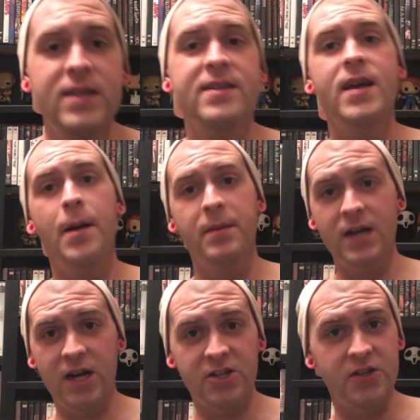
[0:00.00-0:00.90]

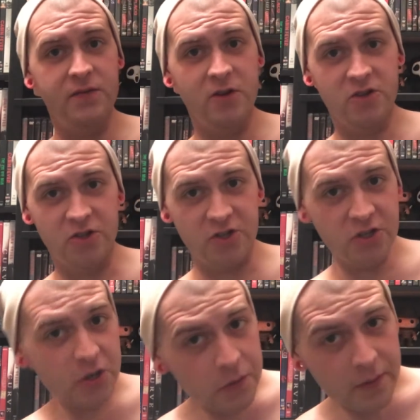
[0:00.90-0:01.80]
Tamagotchi version
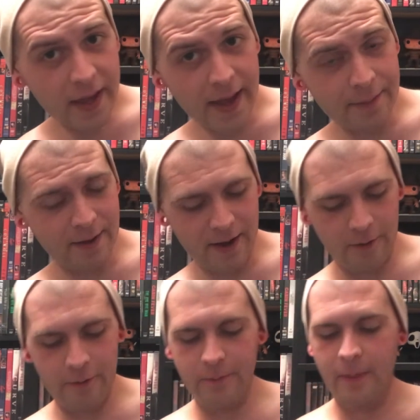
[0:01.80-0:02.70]
2 came
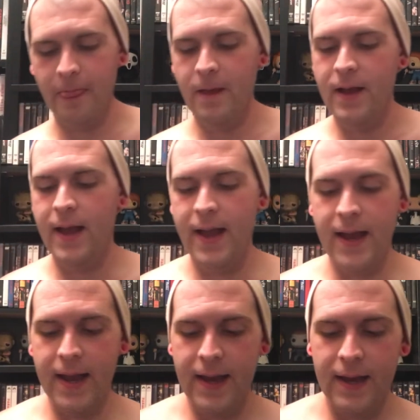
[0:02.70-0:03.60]
out,
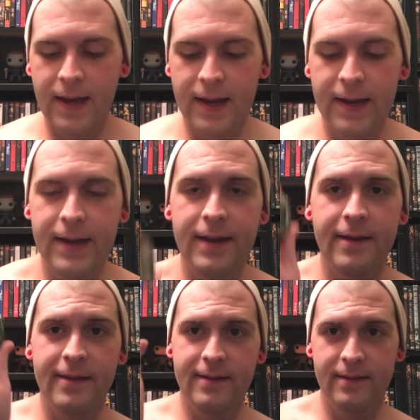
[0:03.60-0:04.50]
and
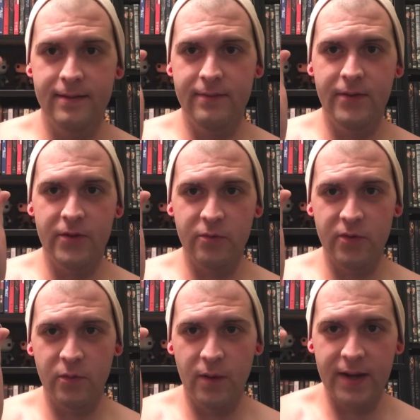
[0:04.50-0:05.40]
this was
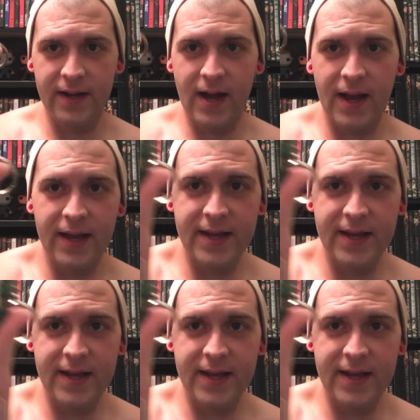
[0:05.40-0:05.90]
the one I got.